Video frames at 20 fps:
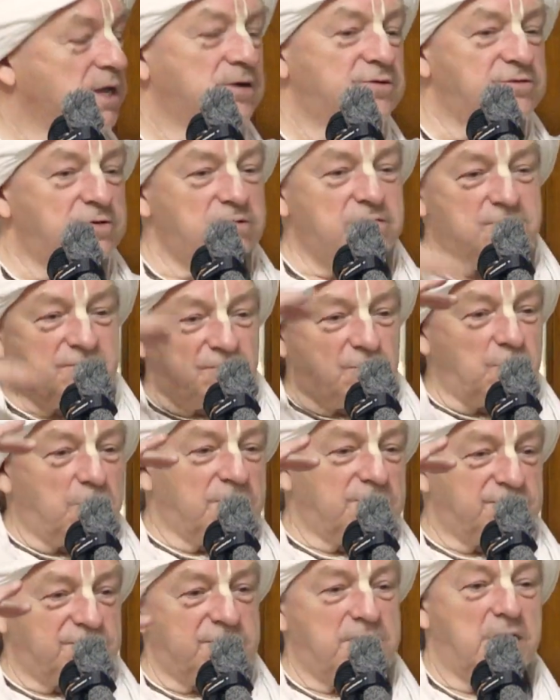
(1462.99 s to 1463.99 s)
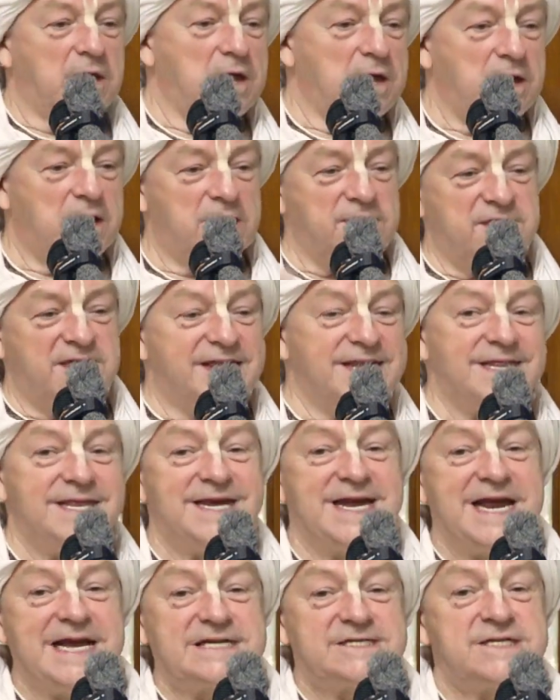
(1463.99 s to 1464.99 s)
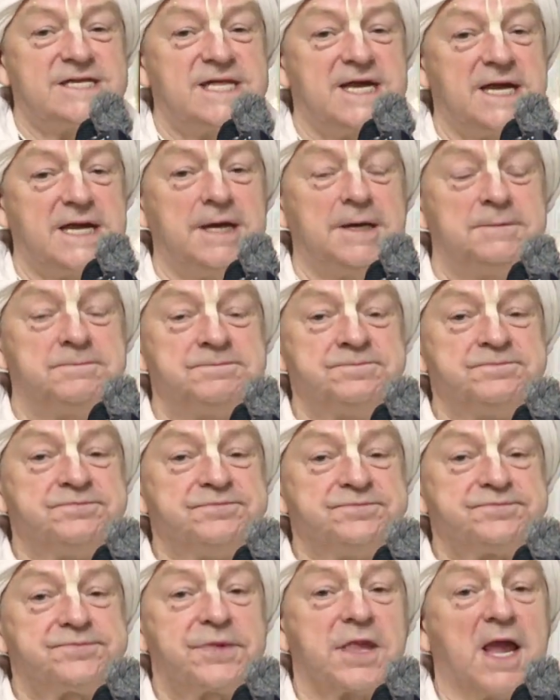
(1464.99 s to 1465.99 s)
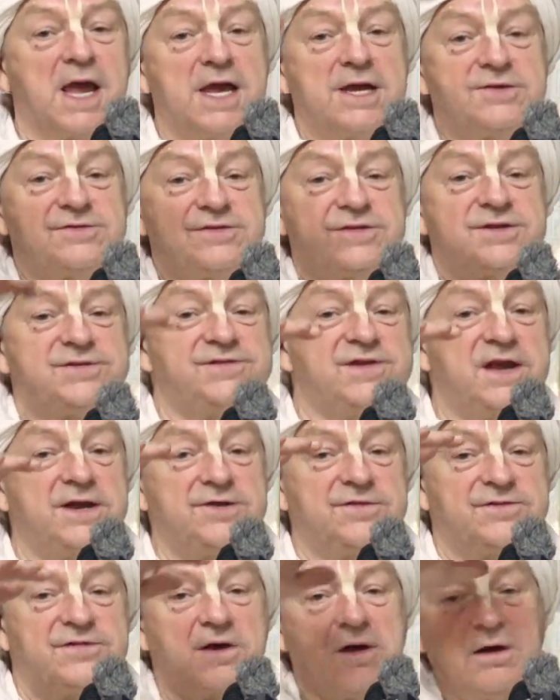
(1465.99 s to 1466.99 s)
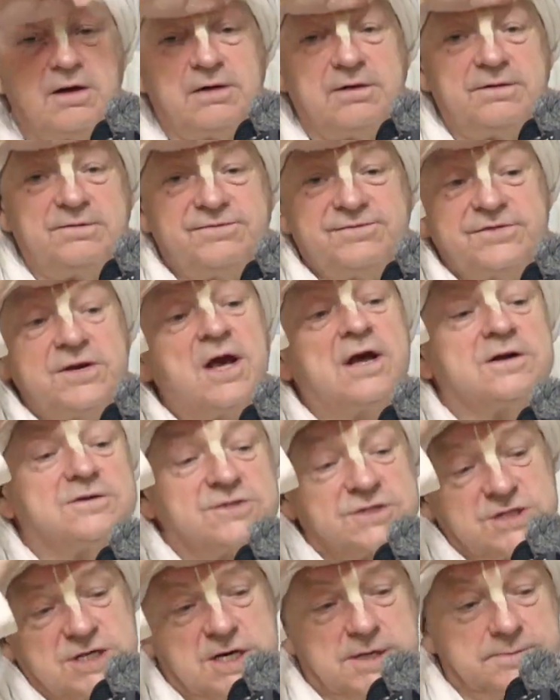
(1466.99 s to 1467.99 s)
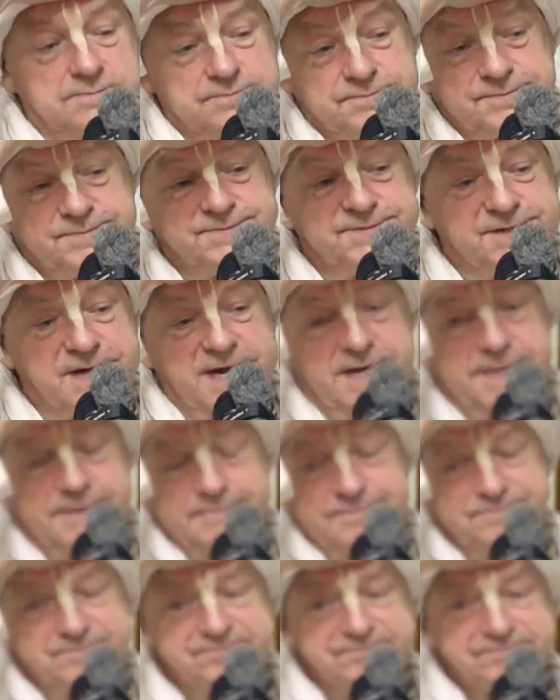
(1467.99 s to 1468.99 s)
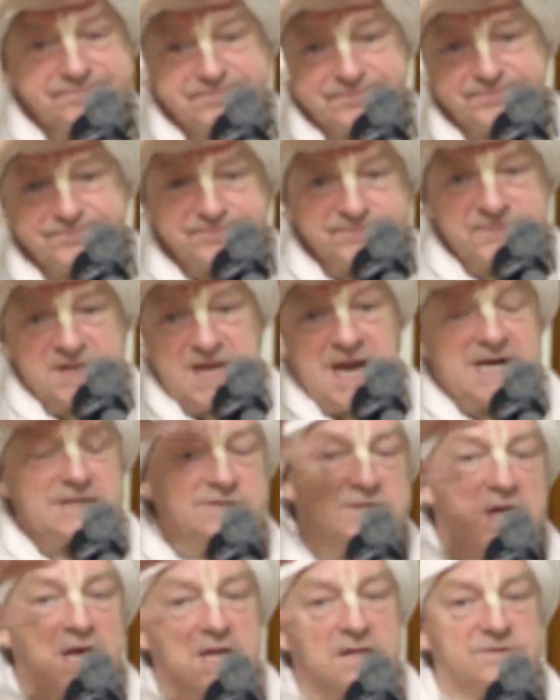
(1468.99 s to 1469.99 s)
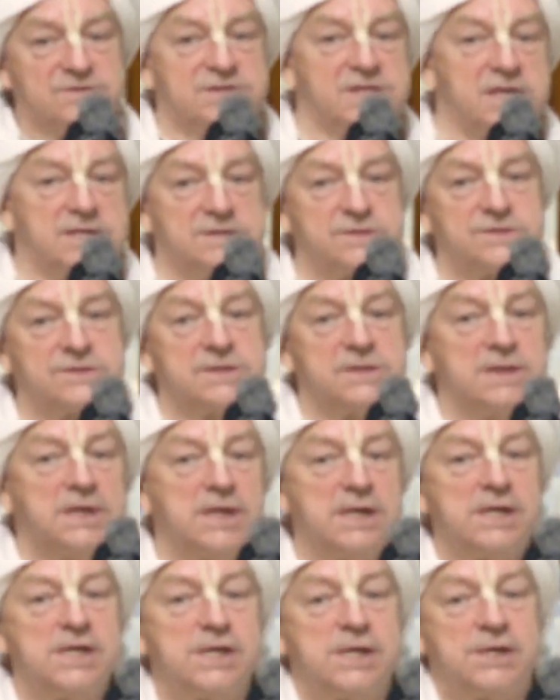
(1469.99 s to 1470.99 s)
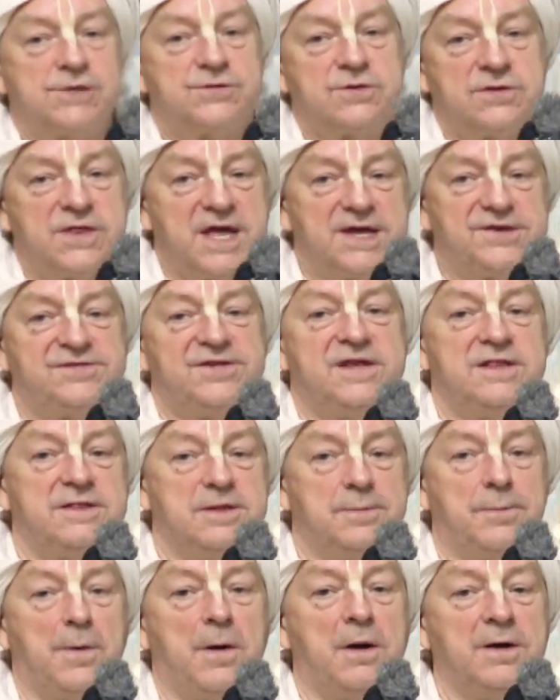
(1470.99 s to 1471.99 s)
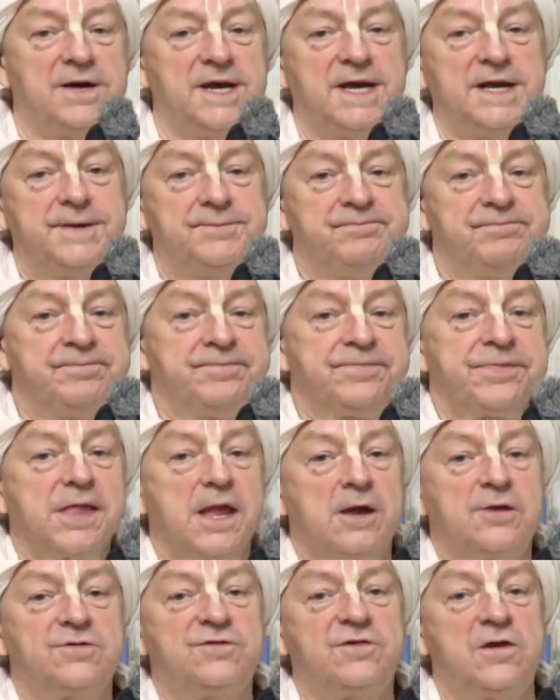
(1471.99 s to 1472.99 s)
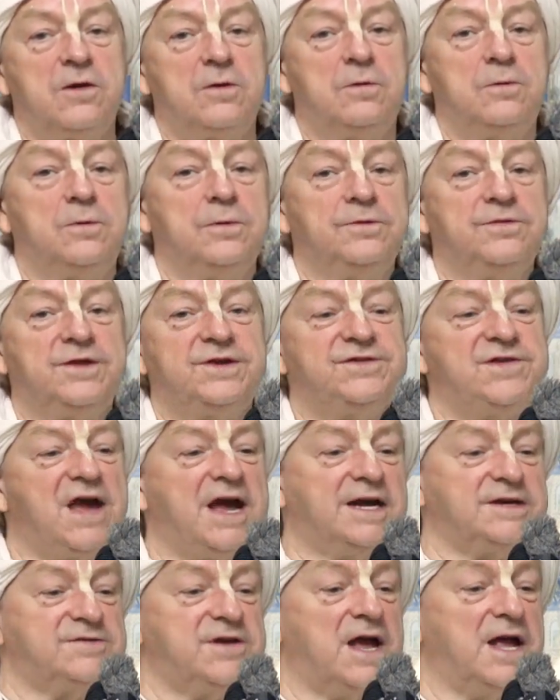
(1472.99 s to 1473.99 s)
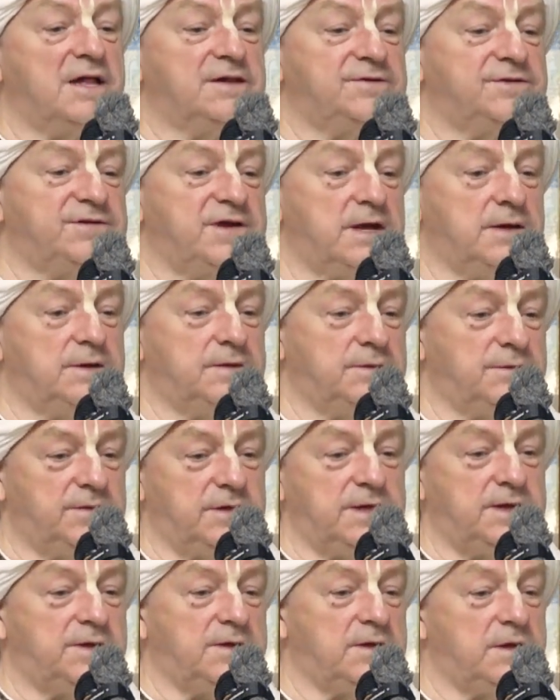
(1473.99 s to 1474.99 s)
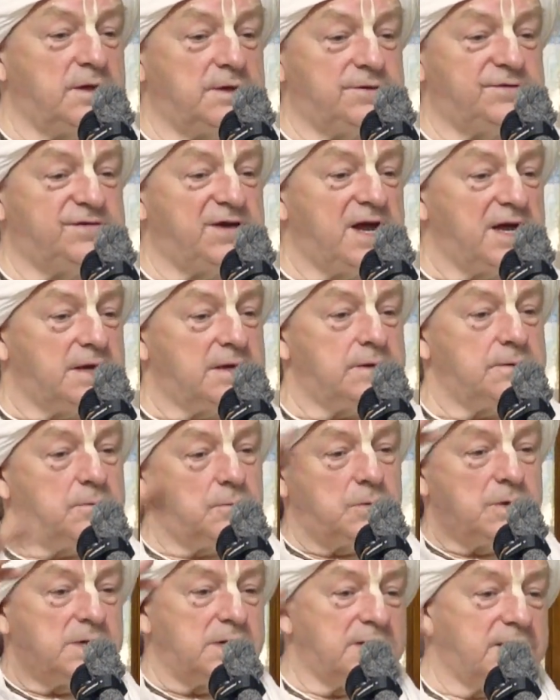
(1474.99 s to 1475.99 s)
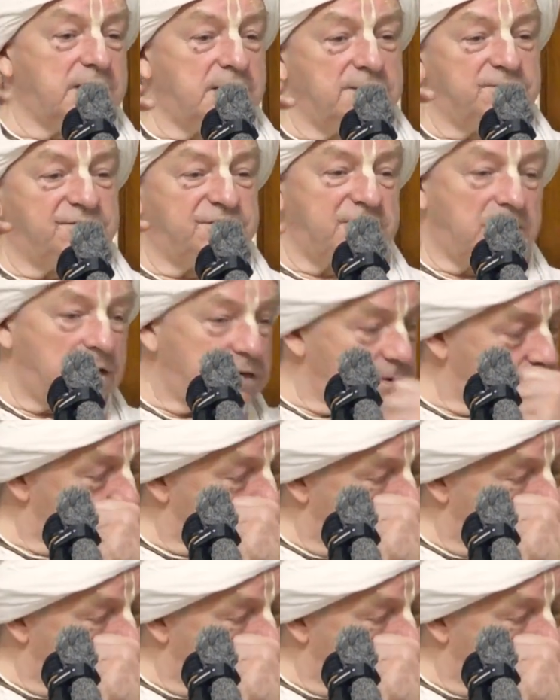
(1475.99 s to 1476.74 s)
So the voice. And then the next thing is the sense of touch, right? Tactile sense. So that's in the body. So the tactile, the second working sense